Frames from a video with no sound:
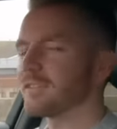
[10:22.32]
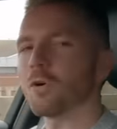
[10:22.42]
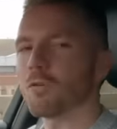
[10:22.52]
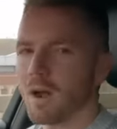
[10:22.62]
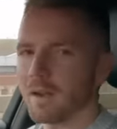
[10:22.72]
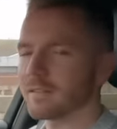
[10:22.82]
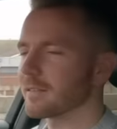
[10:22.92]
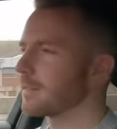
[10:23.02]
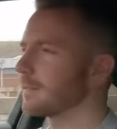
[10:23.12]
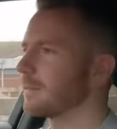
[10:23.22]

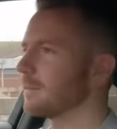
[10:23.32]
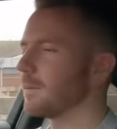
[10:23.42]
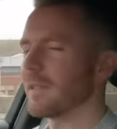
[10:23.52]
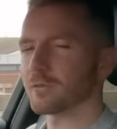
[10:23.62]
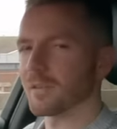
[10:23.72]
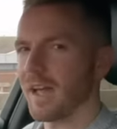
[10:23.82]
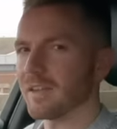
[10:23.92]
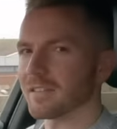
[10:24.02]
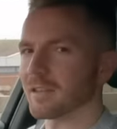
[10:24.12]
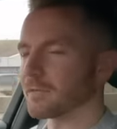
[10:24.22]
alright. Maybe that's what the
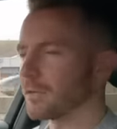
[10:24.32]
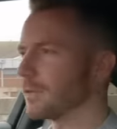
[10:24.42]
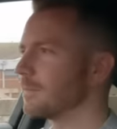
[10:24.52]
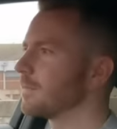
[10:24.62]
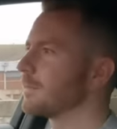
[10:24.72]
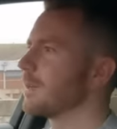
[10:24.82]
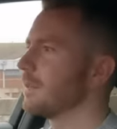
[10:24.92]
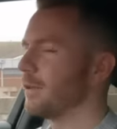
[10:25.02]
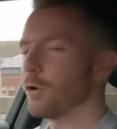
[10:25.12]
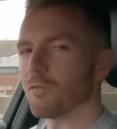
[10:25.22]
A stands for.
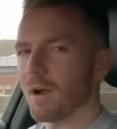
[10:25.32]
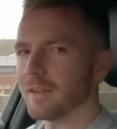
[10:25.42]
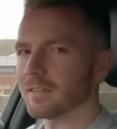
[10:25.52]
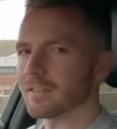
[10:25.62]
The alright